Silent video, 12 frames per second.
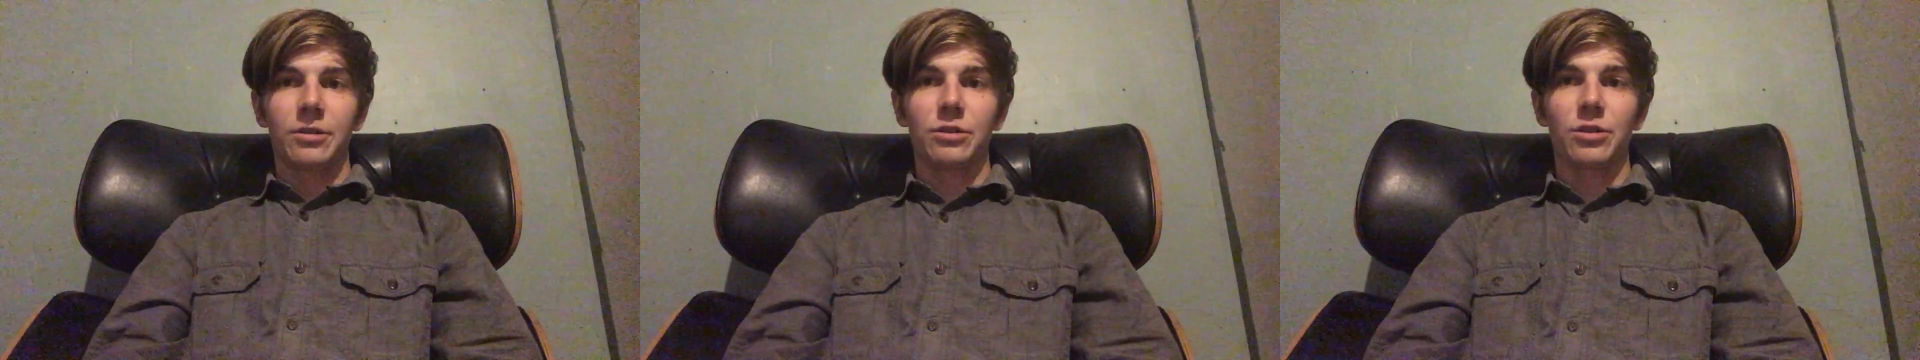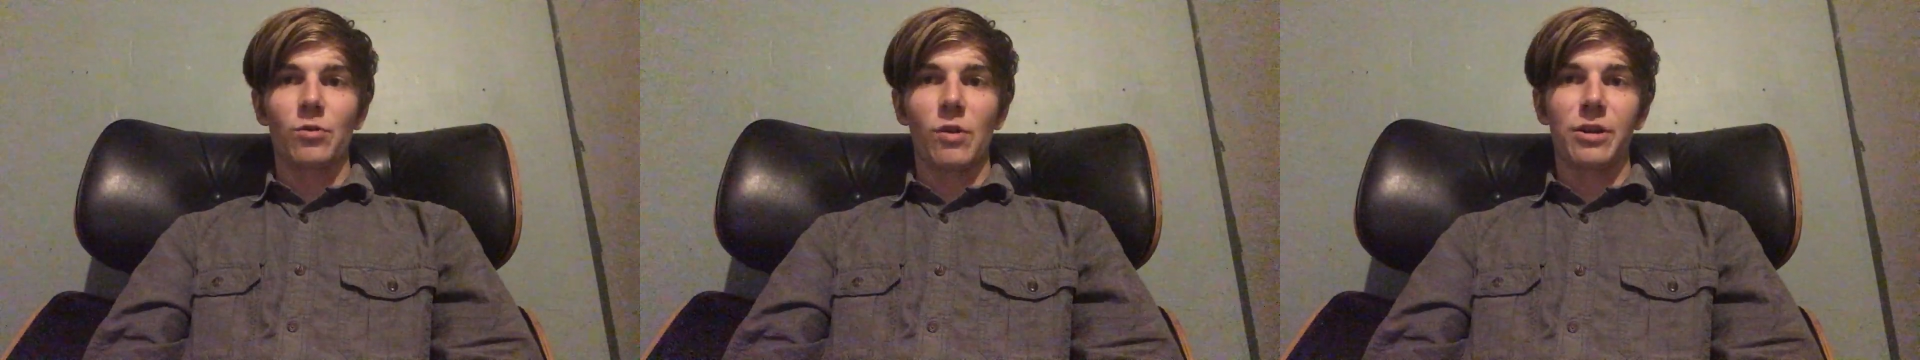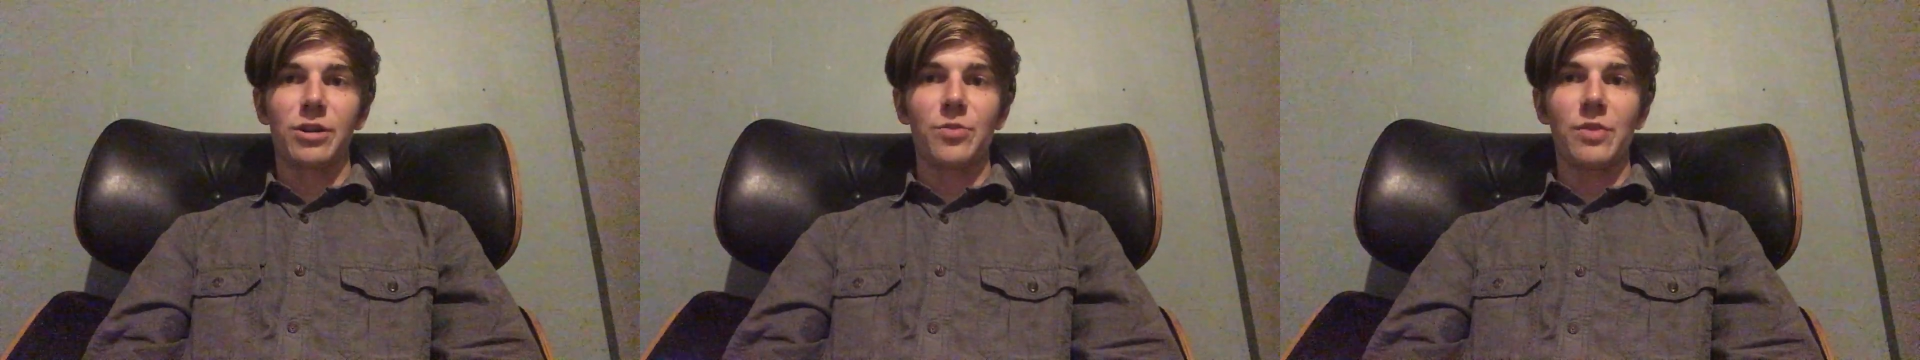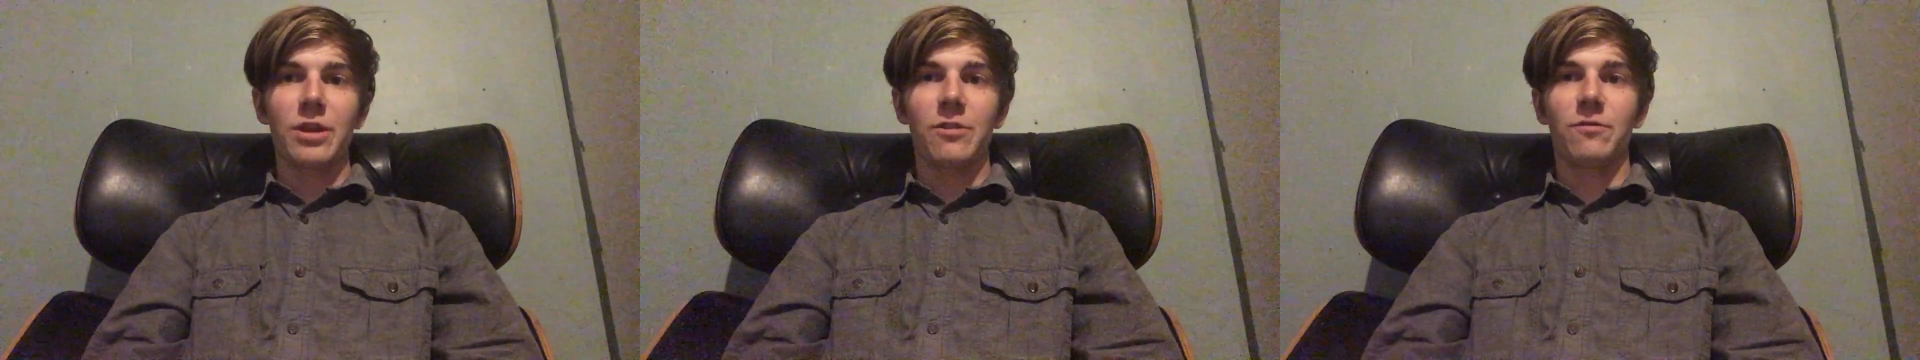Just wanted to
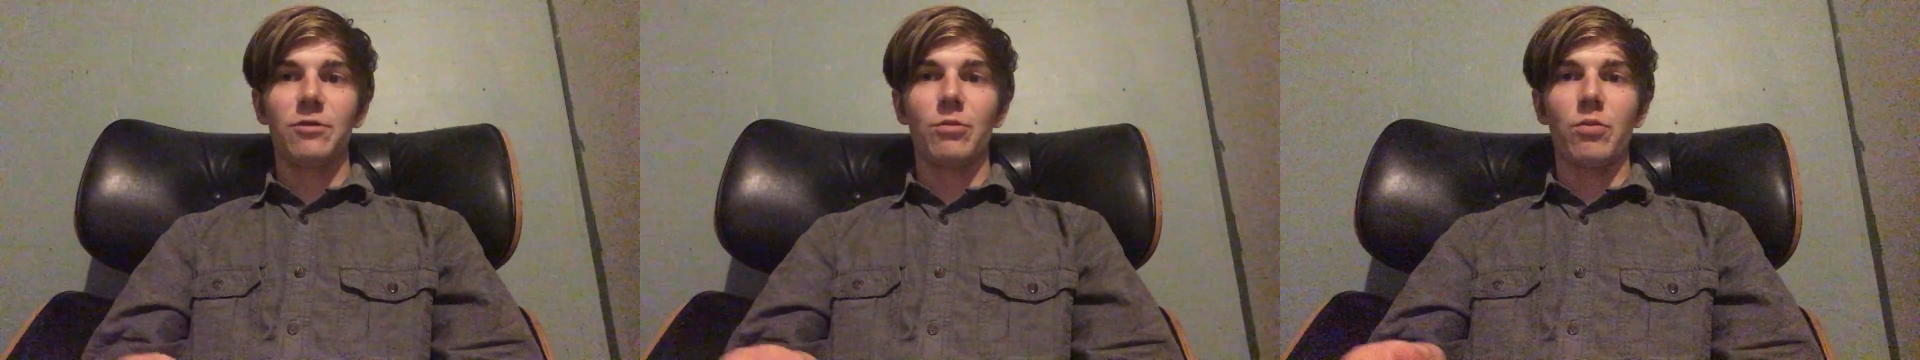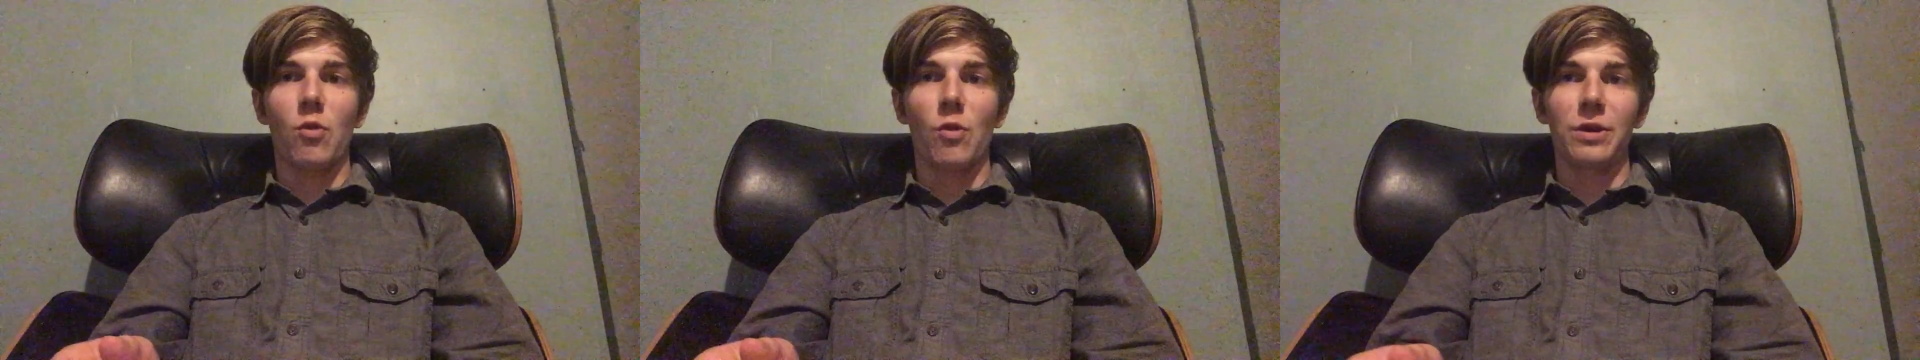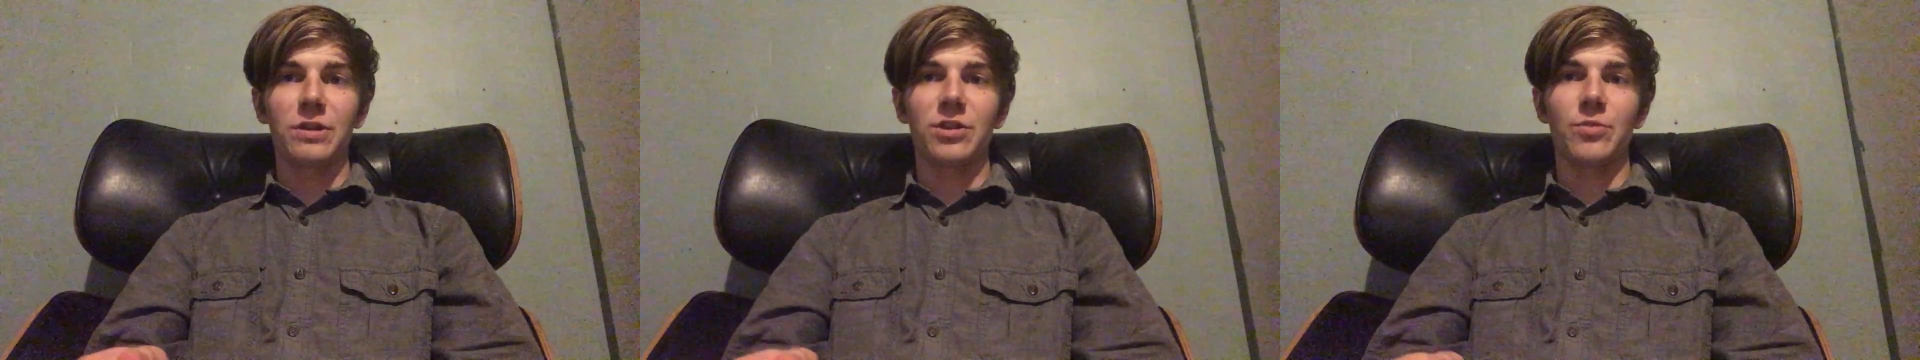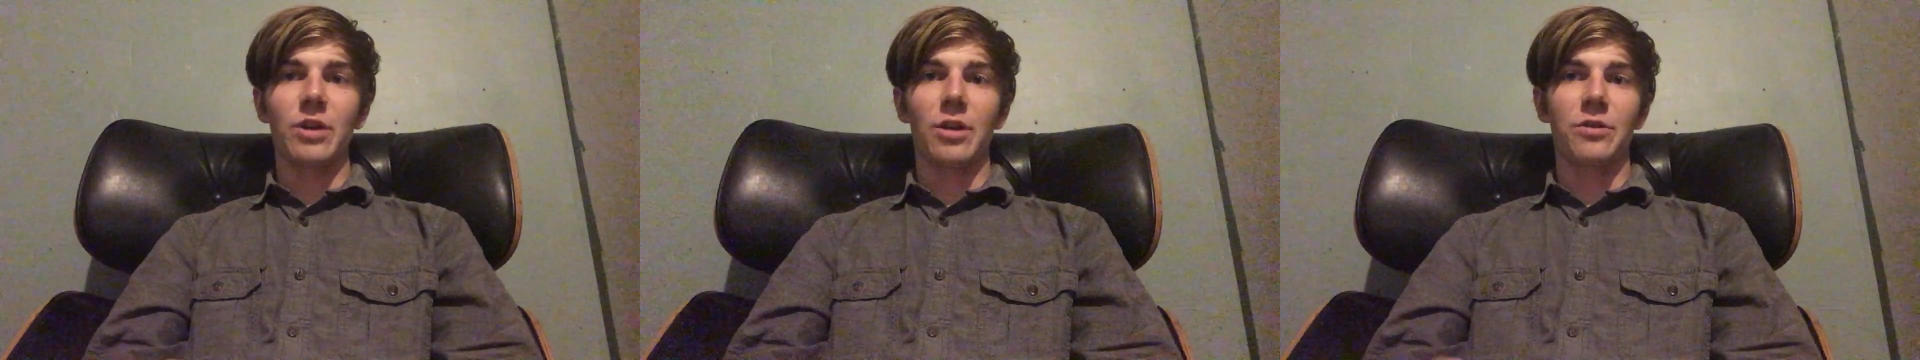make a few points
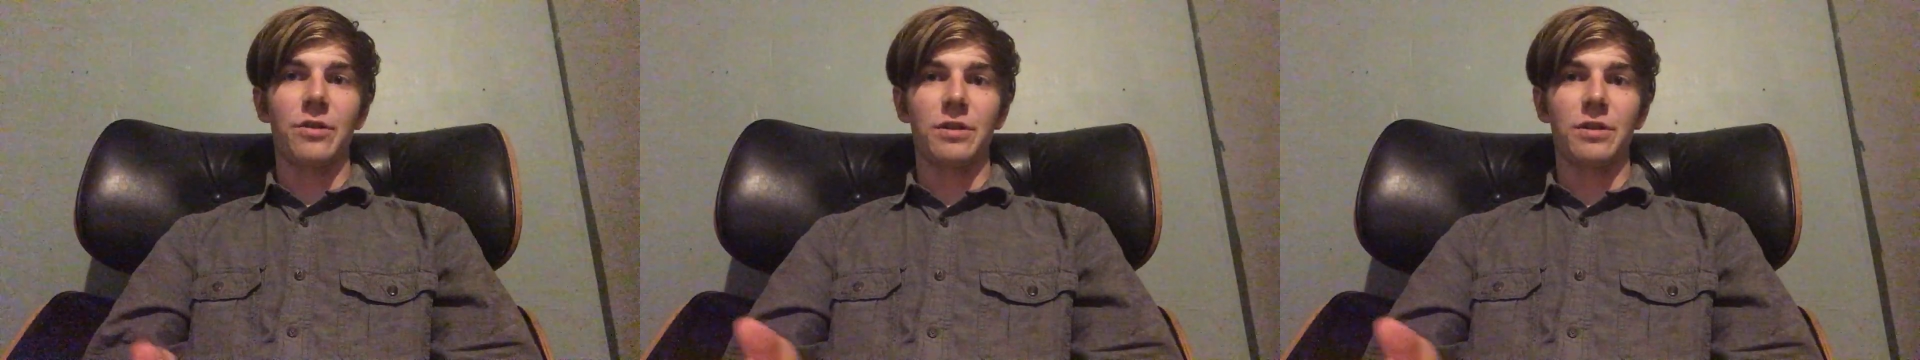about the